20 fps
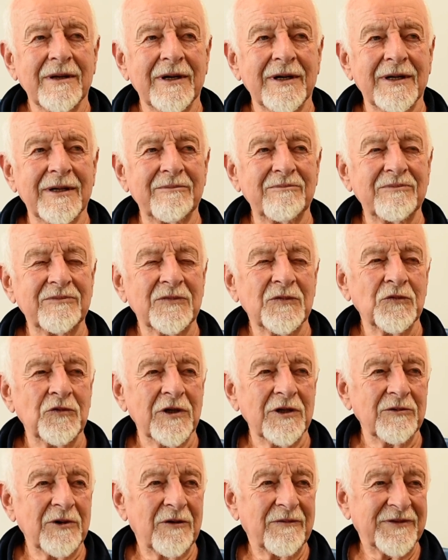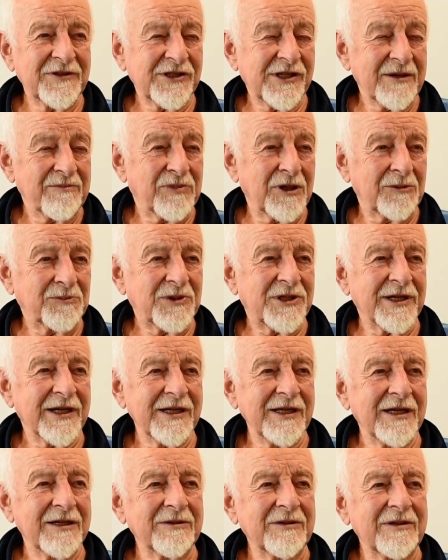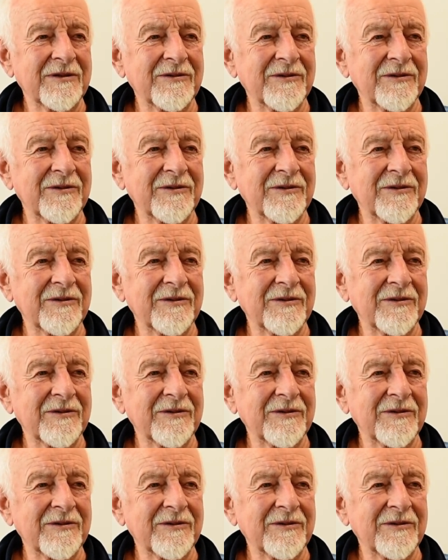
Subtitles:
Well, obviously Bob Taylor